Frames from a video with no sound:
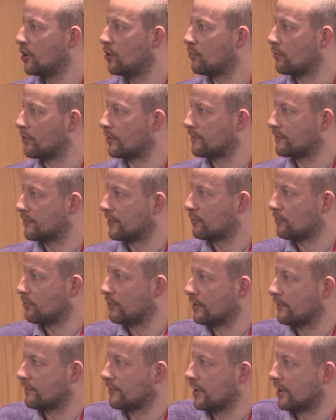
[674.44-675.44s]
One of
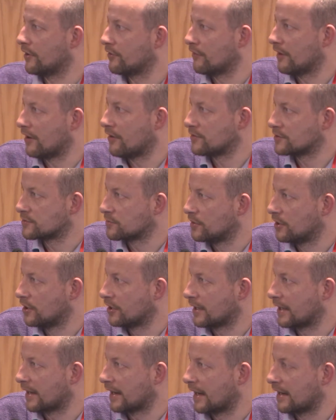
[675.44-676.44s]
the other areas we're
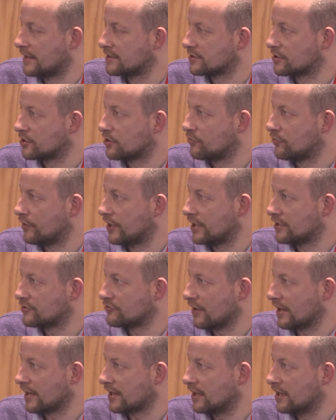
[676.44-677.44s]
looking at is a career
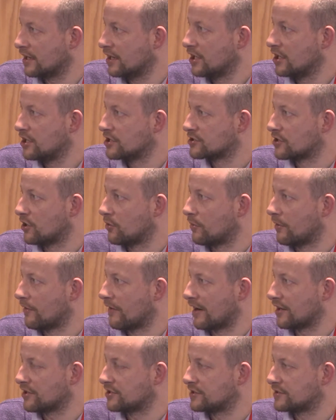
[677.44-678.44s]
tracker. So we're
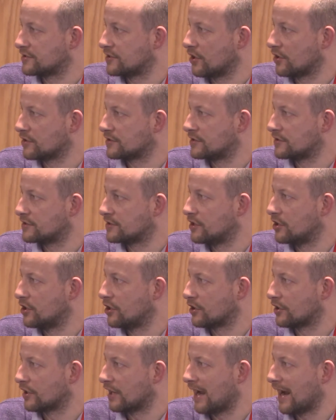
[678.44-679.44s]
actually starting to
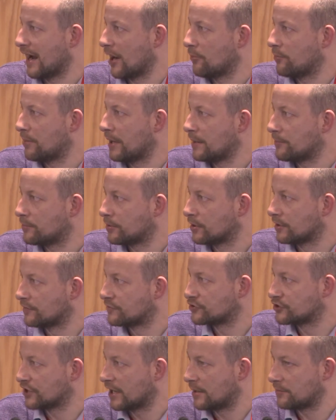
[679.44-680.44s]
look at how people
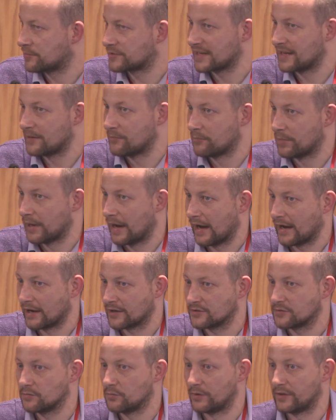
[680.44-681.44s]
have shaped
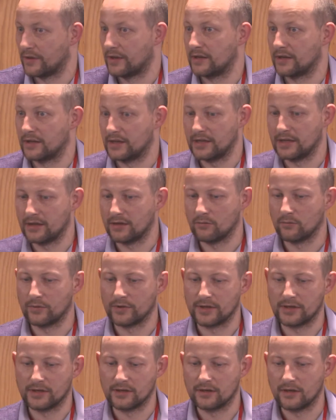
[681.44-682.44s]
impact within
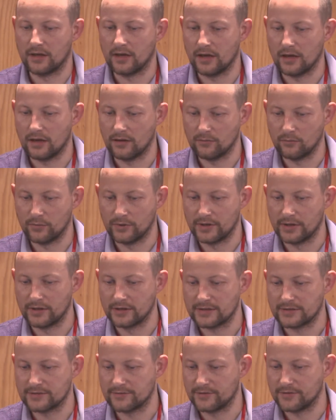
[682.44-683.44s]

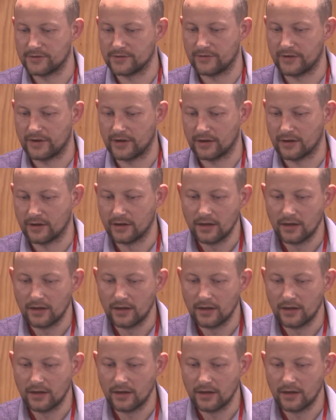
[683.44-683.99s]
this sphere.